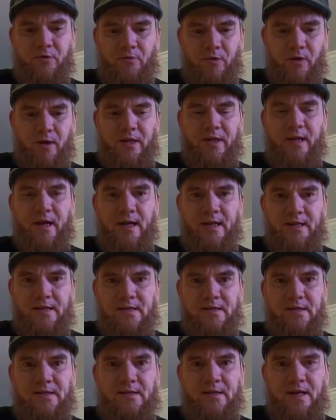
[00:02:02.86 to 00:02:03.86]
are really
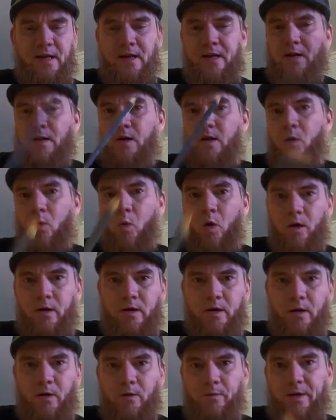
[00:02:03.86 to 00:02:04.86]
nice.
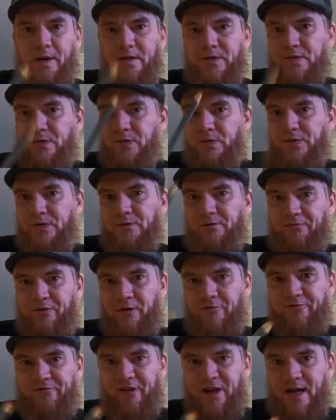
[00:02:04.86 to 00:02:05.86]
Watercolor pencils,
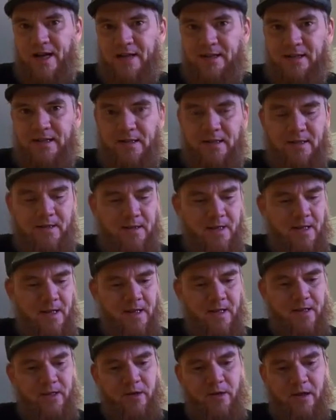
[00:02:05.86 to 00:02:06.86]
fun fact,
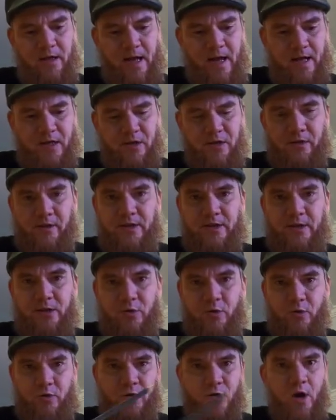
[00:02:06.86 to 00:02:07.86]
you can actually
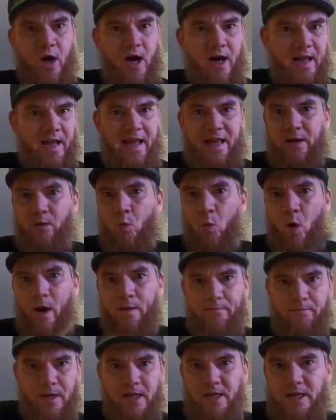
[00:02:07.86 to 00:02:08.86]
do dry and
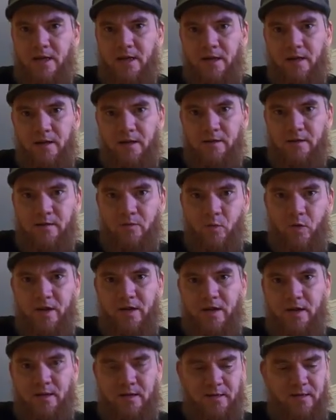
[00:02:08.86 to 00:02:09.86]
wet media
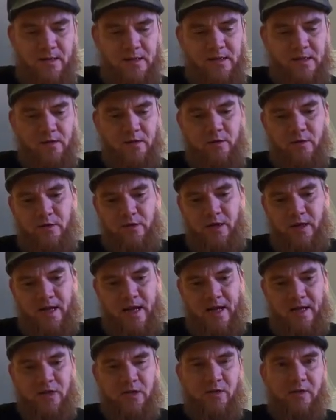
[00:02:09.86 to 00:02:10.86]
with it, so you
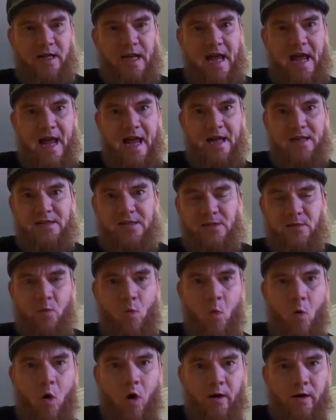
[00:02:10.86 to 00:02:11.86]
can actually add
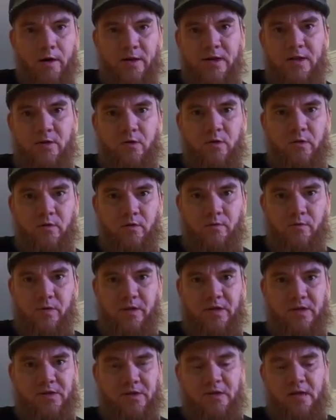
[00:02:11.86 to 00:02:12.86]
some water to it,
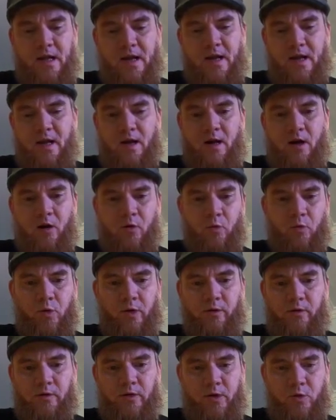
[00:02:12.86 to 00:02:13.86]
which is a
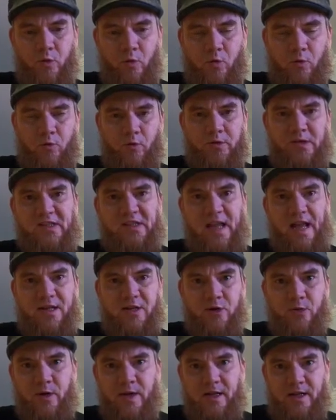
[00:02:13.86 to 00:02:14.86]
real cool
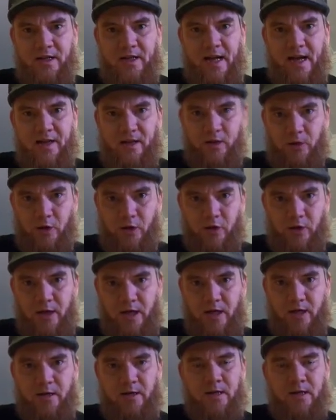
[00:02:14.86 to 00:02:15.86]
saturated kind of look.